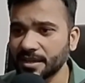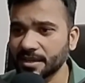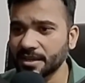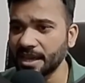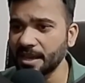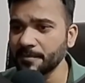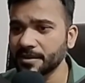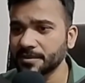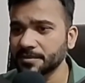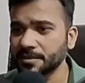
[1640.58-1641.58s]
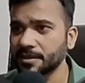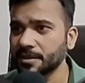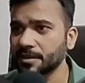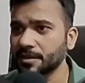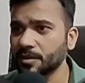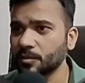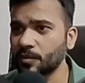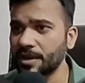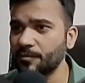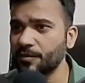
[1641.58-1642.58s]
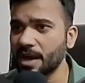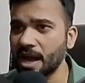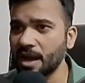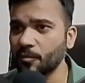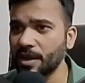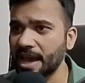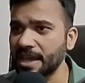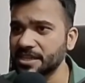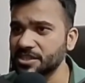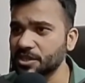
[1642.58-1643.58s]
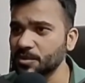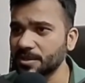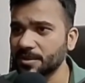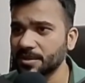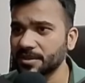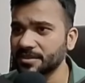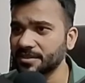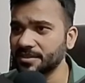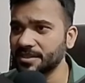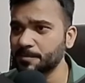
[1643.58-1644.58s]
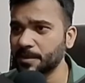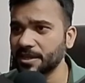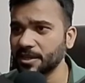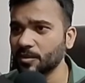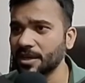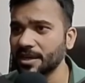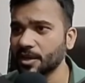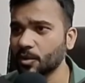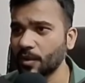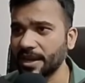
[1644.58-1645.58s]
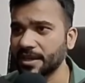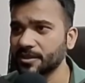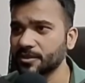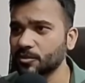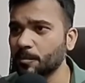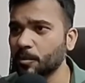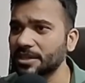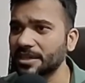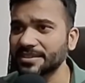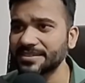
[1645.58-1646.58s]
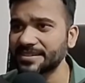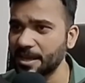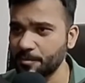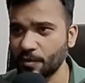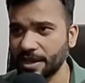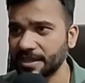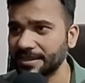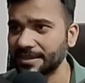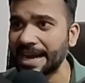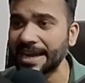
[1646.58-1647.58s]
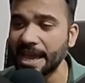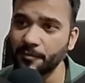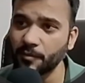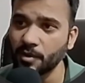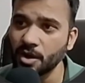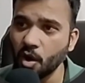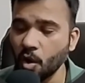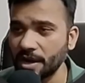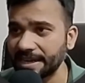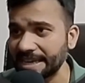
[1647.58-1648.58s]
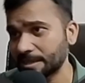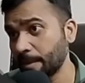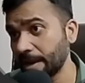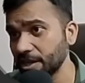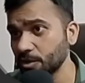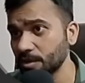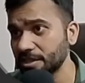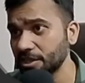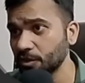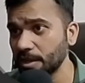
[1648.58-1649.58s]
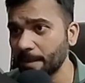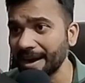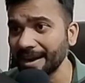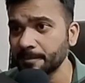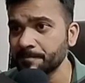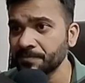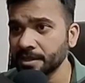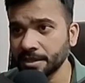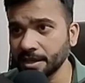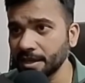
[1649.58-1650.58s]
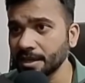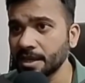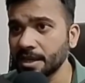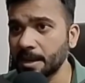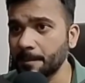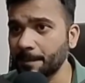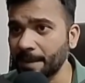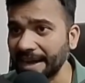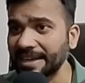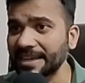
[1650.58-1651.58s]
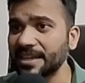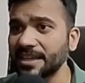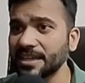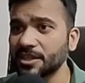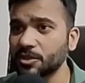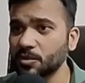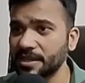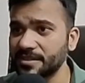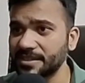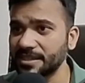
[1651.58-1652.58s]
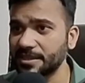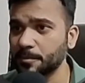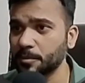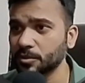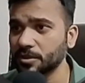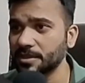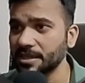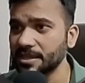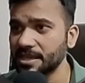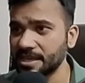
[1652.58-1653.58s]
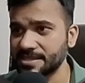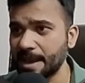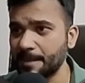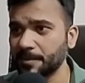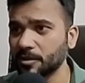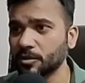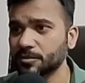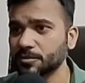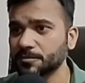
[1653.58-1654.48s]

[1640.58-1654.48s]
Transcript: came when I execute this particular query. So both are the same way that I have already explained you in a theory part. Here in practically you can see the both of the example also.